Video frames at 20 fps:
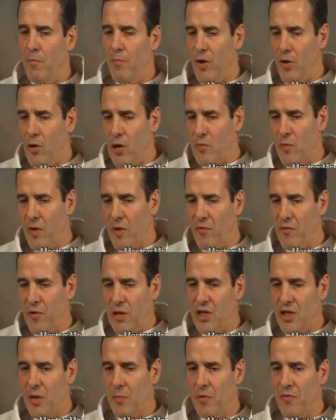because my
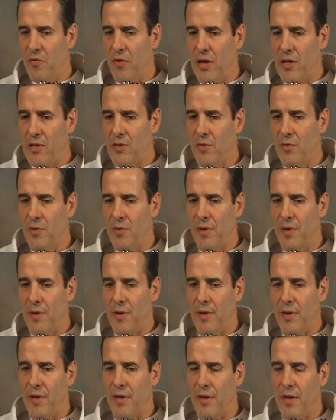friendship with Hickson,
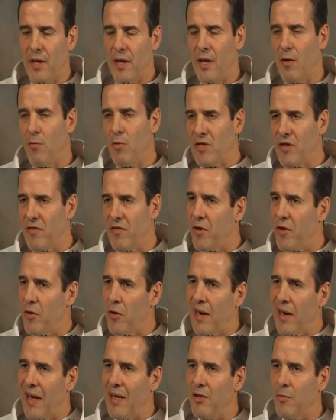and I was a
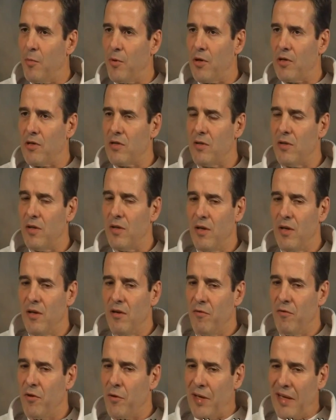very light person,
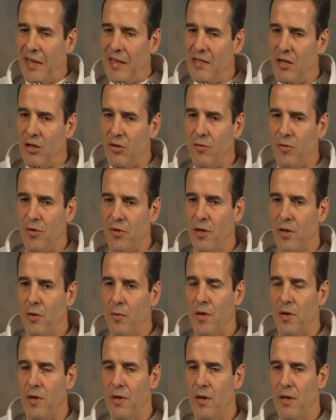very easy to deal
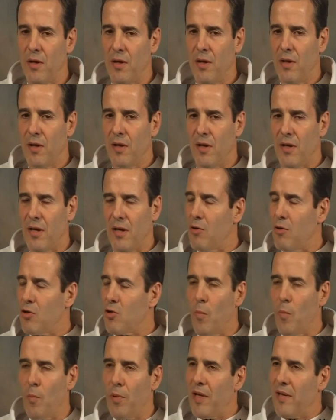with, and I
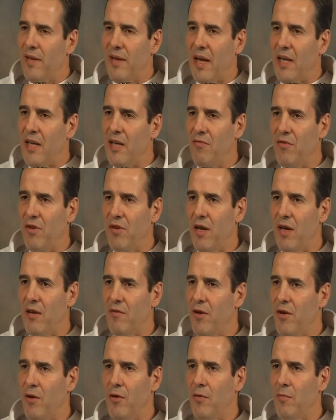was completely naive
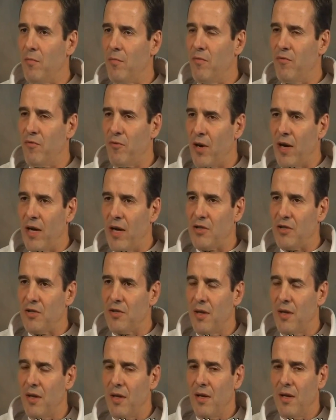guy, very
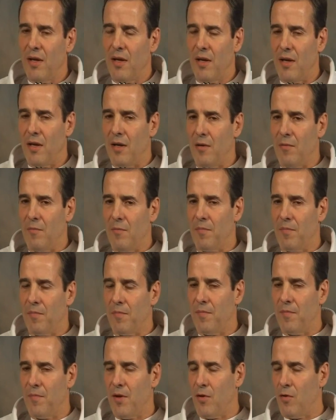fresh.
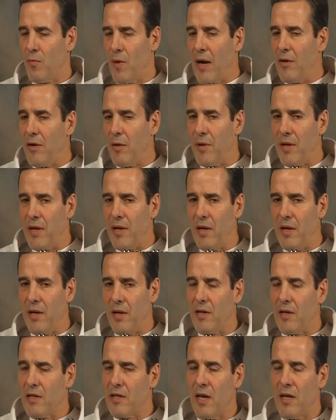Right in the
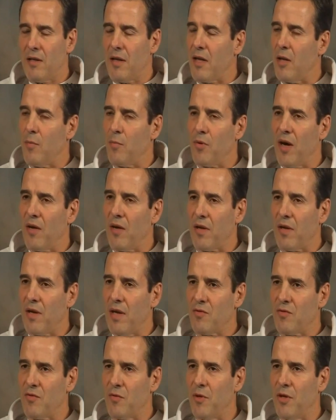beginning, I started taking private
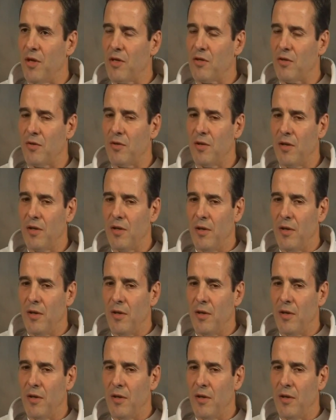class from Hickson,